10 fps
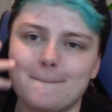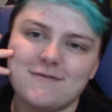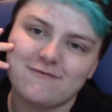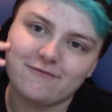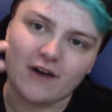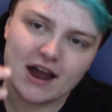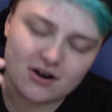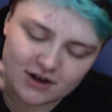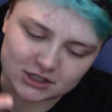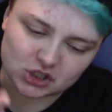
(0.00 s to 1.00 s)
fire
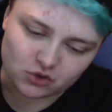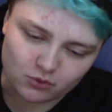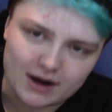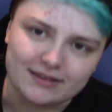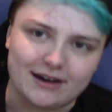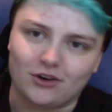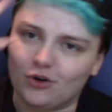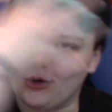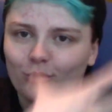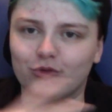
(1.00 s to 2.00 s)
engine red, her
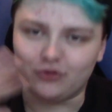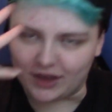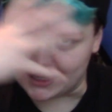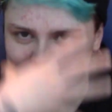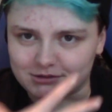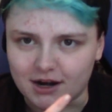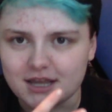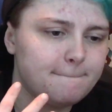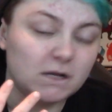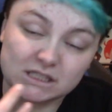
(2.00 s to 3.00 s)
whole face, right?
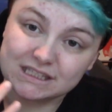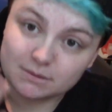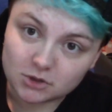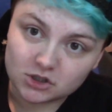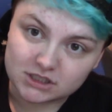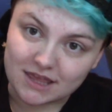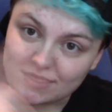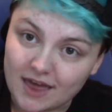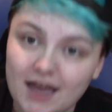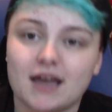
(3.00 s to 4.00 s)
But similar to
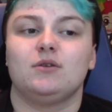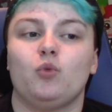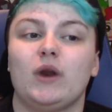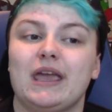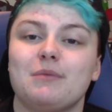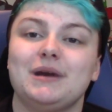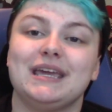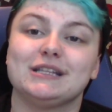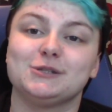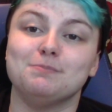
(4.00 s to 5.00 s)
that, when Amity
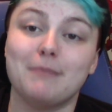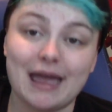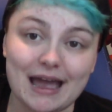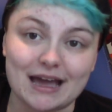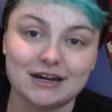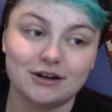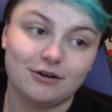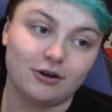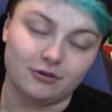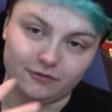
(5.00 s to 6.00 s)
gets mad,
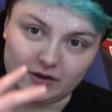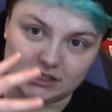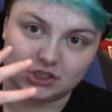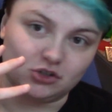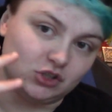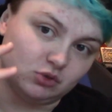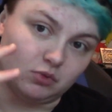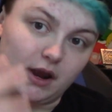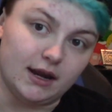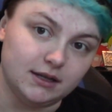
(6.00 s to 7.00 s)
her face turns
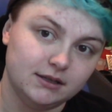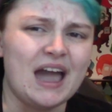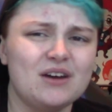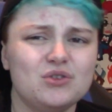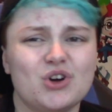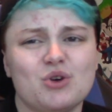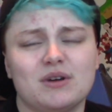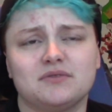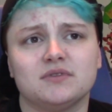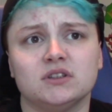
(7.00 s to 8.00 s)
red. I don't know
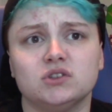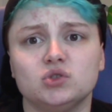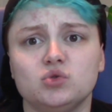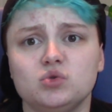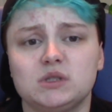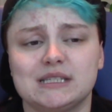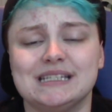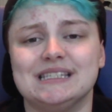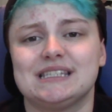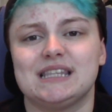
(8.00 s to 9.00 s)
if Luz
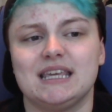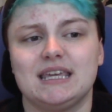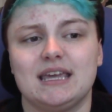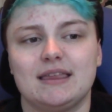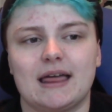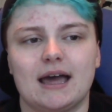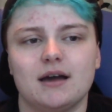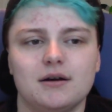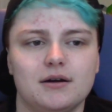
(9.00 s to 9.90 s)
is thinking that